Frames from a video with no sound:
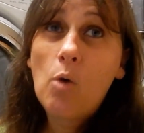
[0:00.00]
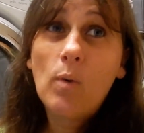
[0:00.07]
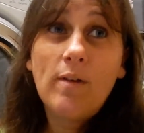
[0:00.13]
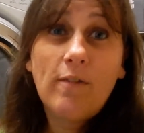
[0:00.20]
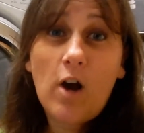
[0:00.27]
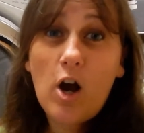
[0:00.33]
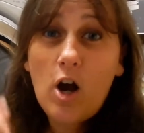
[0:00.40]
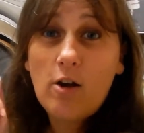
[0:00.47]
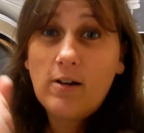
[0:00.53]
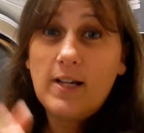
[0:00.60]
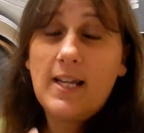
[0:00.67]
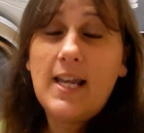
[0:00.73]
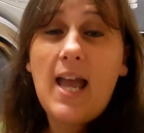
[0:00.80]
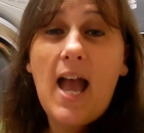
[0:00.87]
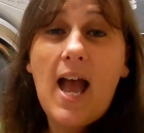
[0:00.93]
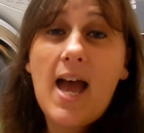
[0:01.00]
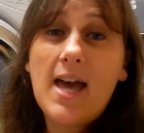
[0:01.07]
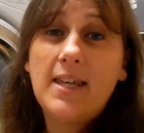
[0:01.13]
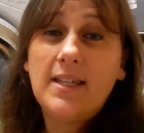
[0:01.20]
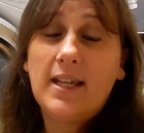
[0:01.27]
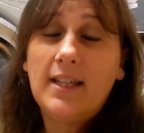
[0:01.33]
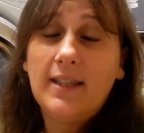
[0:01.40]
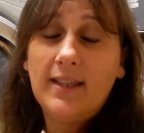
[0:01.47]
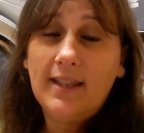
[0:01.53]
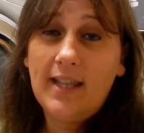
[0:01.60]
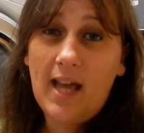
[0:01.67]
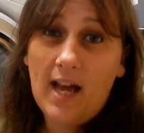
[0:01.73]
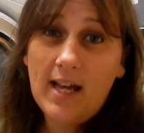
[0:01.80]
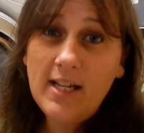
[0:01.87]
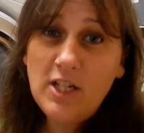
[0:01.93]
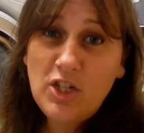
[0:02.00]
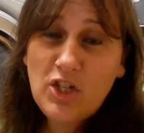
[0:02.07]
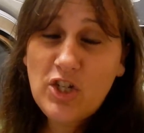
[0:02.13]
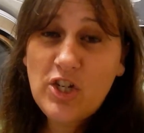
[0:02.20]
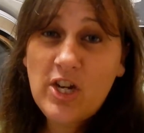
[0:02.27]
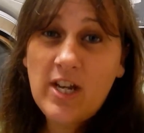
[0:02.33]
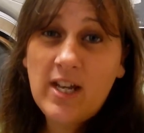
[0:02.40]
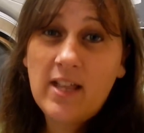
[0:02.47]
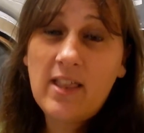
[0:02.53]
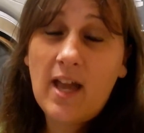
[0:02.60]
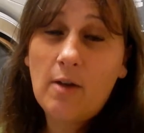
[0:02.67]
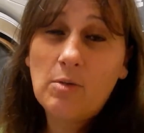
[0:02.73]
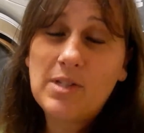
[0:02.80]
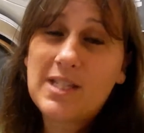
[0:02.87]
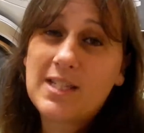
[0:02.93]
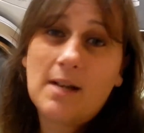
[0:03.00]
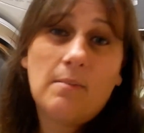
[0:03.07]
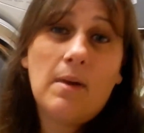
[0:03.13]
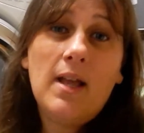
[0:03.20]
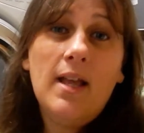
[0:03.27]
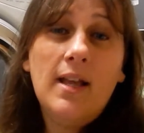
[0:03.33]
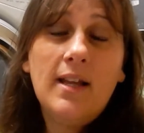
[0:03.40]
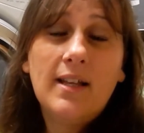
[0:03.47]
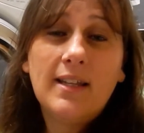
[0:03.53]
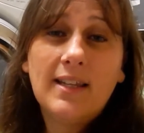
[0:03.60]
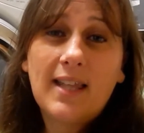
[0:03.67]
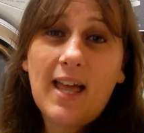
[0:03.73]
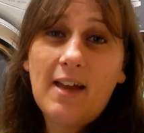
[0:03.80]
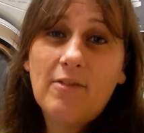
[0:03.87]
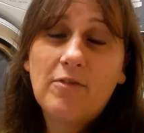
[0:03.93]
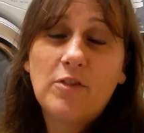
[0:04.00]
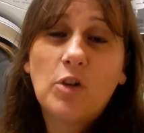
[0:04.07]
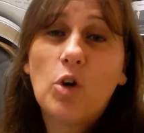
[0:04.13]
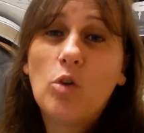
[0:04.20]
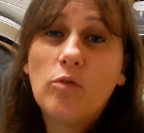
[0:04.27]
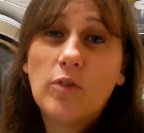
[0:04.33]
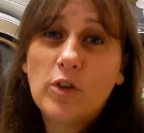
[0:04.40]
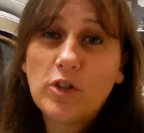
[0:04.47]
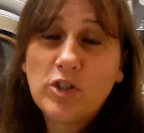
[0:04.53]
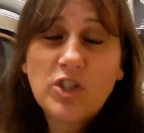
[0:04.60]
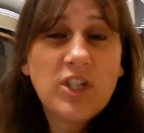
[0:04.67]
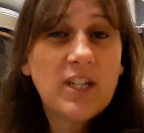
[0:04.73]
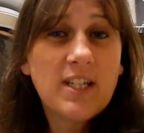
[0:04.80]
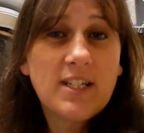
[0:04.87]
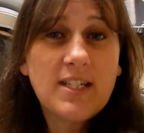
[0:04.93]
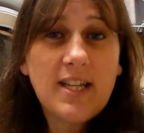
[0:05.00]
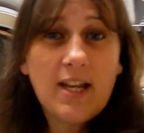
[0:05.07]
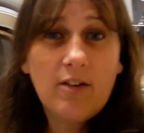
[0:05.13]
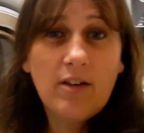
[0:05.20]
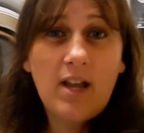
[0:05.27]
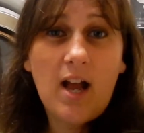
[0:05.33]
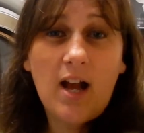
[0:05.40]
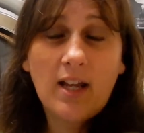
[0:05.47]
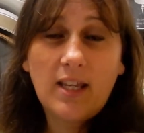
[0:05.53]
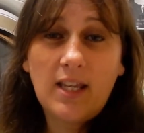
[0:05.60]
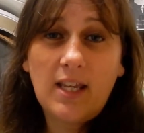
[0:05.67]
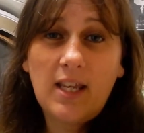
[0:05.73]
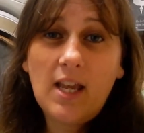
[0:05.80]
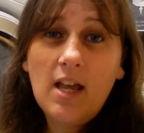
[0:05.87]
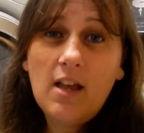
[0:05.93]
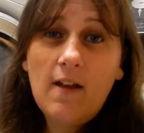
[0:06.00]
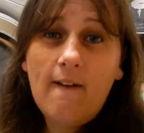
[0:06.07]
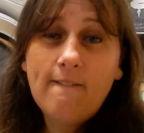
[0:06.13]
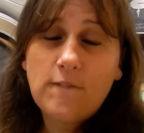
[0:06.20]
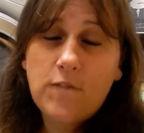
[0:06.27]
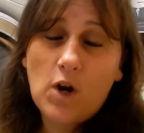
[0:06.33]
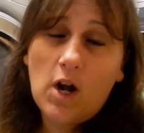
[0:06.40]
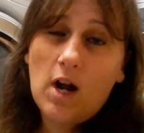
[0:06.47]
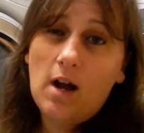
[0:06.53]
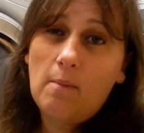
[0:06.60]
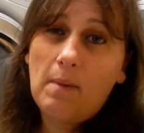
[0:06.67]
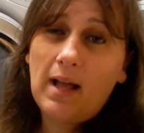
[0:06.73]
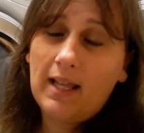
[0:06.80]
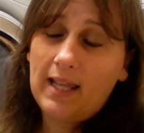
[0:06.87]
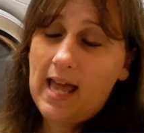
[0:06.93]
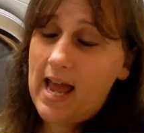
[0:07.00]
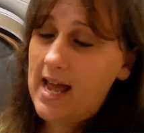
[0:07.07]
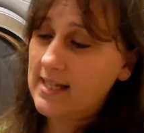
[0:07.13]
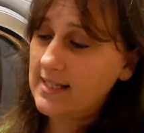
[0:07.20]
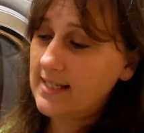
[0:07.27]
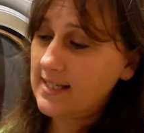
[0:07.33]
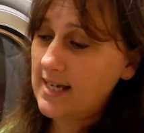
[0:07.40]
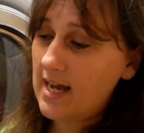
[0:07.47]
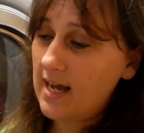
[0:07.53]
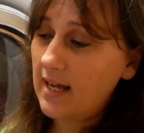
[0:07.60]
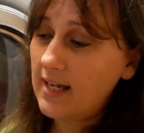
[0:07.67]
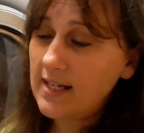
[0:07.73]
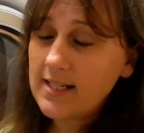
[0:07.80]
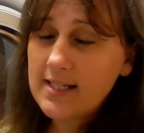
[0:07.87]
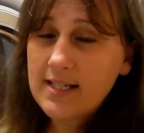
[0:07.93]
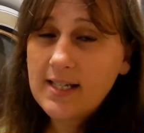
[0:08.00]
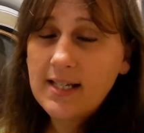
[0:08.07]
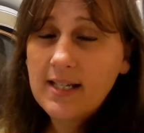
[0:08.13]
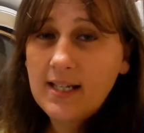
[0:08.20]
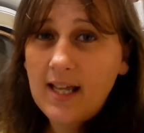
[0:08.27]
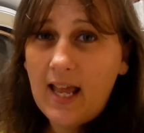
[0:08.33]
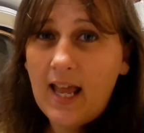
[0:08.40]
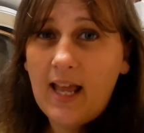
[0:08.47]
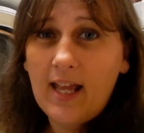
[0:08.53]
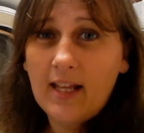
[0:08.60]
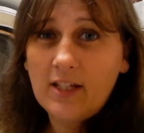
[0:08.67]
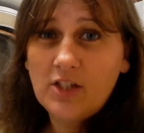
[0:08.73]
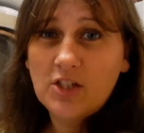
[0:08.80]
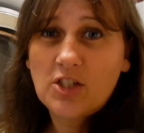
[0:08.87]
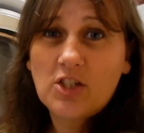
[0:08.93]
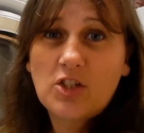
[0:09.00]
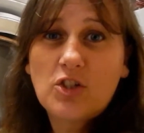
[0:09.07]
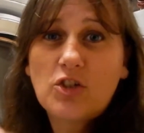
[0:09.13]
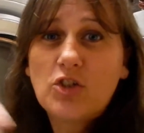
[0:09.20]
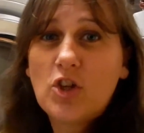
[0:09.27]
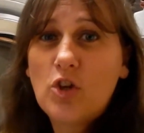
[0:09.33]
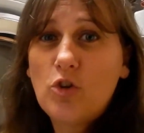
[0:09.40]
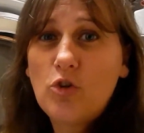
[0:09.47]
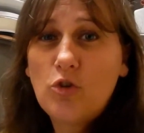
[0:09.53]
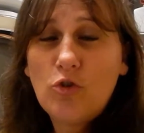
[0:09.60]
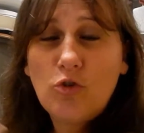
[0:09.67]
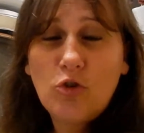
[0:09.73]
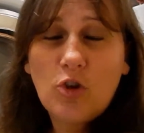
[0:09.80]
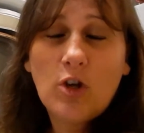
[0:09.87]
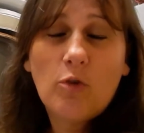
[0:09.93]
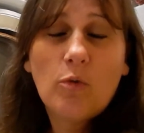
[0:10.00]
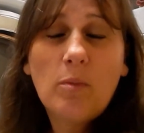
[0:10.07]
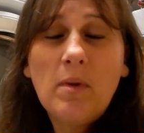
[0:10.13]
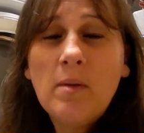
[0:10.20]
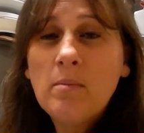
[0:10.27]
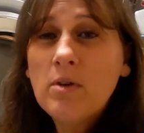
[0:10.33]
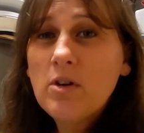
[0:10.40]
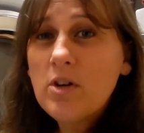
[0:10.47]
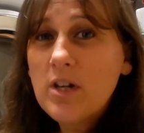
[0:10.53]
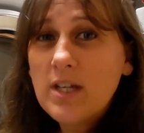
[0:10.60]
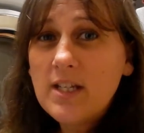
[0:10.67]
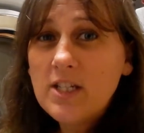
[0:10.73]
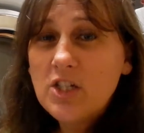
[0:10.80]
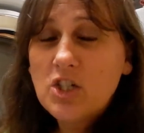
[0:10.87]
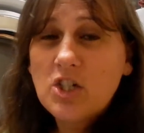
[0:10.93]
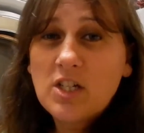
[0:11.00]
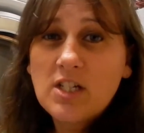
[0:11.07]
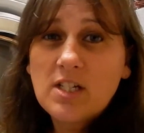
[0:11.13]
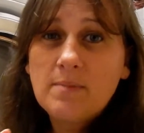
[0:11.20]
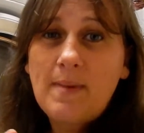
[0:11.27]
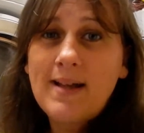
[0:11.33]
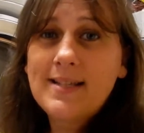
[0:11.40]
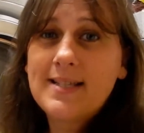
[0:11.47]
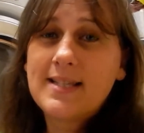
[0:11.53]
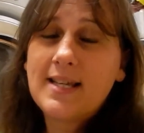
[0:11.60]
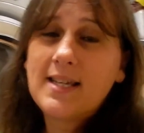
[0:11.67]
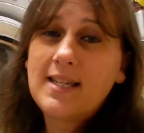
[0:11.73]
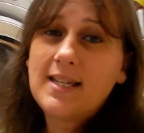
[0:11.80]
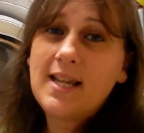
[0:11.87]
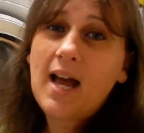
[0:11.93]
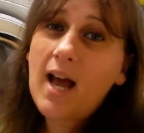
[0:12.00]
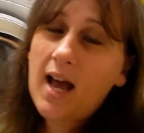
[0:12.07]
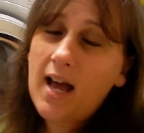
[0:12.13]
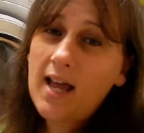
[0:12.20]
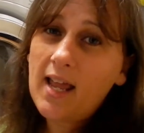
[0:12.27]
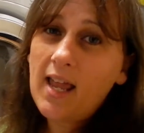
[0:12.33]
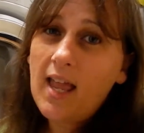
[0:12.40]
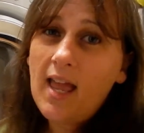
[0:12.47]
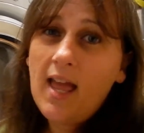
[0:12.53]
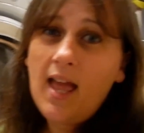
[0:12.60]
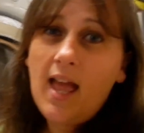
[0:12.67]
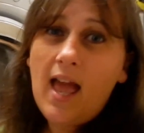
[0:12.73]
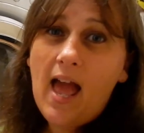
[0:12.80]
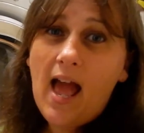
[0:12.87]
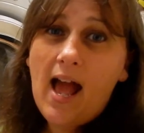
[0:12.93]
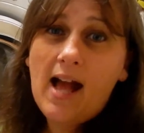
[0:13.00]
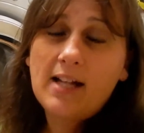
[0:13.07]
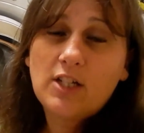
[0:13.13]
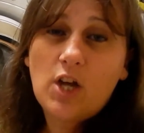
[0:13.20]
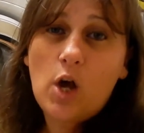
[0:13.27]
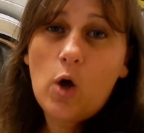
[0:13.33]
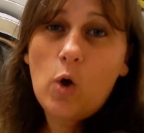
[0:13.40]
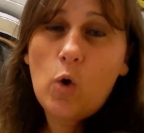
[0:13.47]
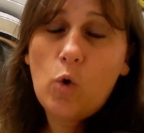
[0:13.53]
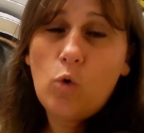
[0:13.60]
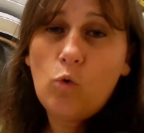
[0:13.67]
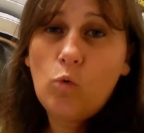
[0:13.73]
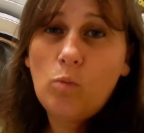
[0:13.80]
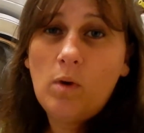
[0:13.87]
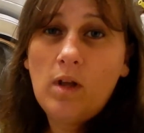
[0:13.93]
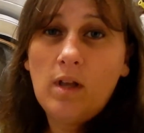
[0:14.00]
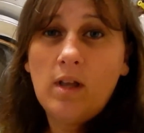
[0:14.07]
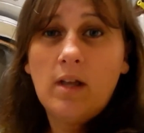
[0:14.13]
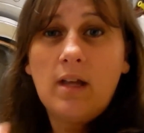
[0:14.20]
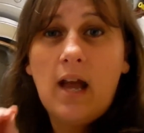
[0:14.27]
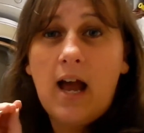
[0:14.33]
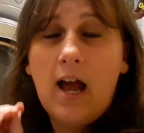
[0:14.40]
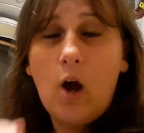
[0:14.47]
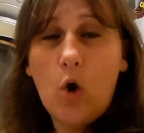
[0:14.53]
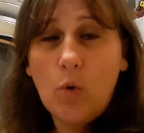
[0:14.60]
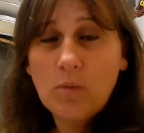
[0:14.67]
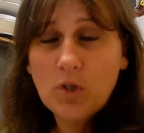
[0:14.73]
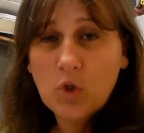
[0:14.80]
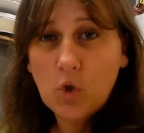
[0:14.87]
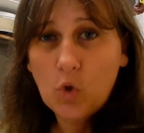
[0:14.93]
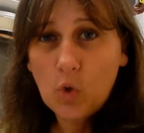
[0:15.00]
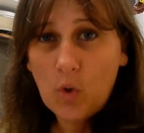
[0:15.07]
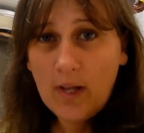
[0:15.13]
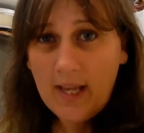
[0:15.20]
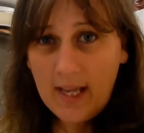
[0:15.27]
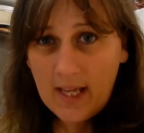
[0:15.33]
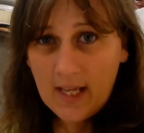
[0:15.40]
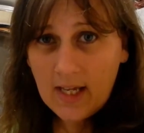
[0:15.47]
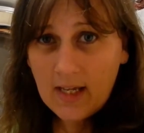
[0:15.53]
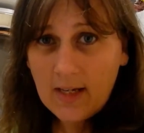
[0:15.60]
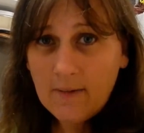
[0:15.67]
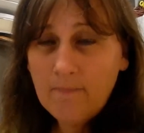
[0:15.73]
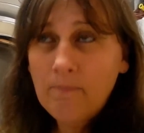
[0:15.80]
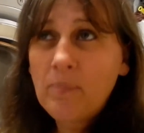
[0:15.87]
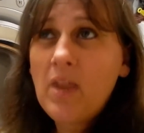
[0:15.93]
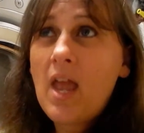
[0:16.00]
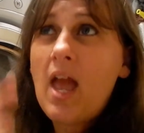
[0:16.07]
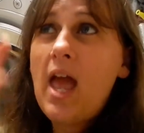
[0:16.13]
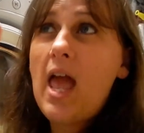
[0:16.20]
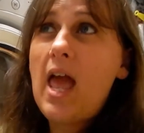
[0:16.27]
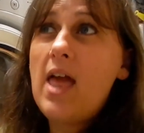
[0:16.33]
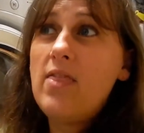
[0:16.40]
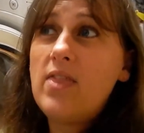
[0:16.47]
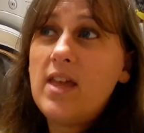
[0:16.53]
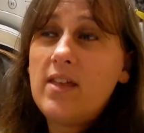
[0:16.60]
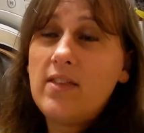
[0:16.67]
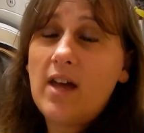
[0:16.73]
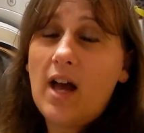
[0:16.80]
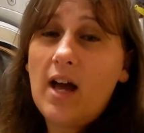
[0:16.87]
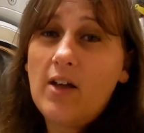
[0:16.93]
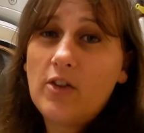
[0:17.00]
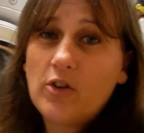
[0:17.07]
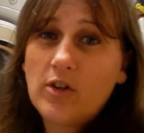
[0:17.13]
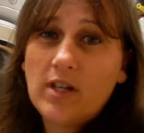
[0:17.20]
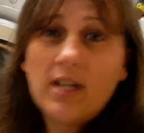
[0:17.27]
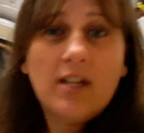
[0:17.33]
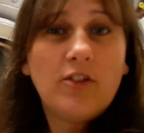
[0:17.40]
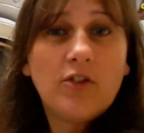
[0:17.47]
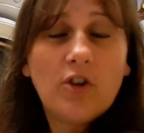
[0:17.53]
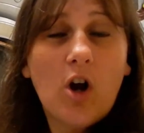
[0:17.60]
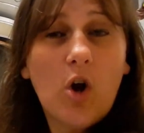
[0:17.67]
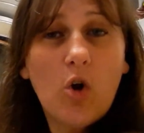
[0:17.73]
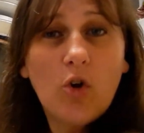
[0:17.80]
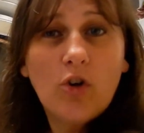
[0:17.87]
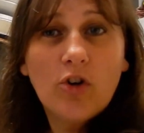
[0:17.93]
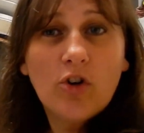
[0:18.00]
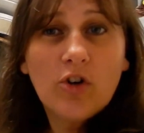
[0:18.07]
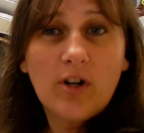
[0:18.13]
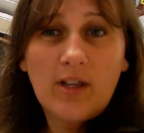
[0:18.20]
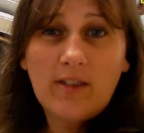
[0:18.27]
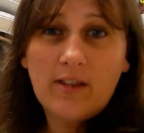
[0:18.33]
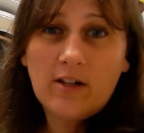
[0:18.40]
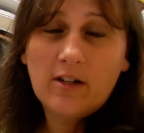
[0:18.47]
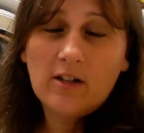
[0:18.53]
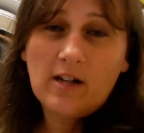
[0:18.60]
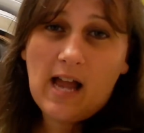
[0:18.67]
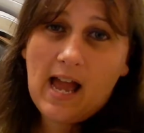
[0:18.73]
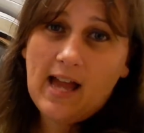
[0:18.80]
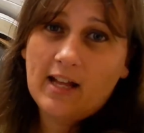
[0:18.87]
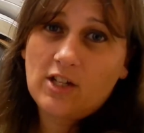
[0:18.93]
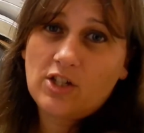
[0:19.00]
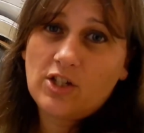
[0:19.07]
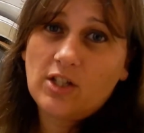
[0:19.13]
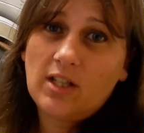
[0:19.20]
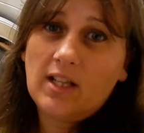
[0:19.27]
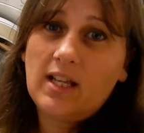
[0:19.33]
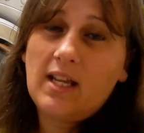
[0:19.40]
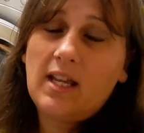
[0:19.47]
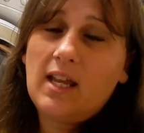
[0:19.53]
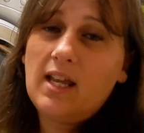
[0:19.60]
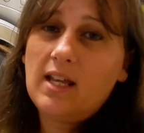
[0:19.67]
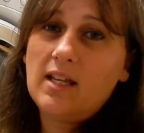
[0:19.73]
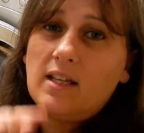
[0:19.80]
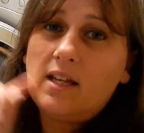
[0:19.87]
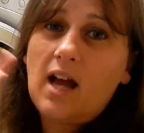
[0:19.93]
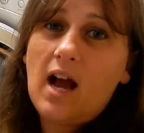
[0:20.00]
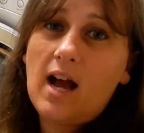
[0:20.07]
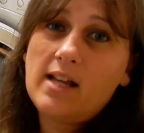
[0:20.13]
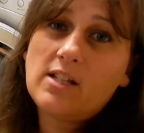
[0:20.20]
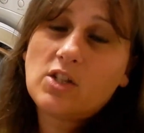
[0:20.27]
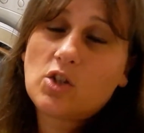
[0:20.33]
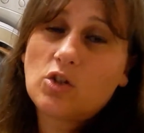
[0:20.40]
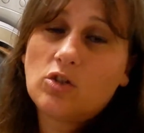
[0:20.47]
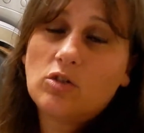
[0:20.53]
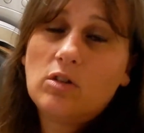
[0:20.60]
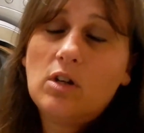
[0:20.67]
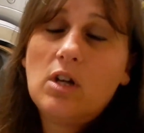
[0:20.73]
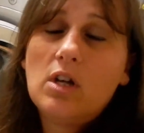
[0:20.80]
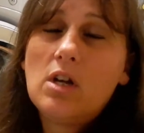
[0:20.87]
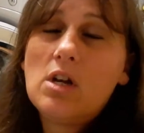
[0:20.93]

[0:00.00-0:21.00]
We've already had lunch. That was some leftover chicken teriyaki from last night. And just so you can remember, it is just my son and I at home. I homeschool him, and then the other kids are older and they're actually in high school.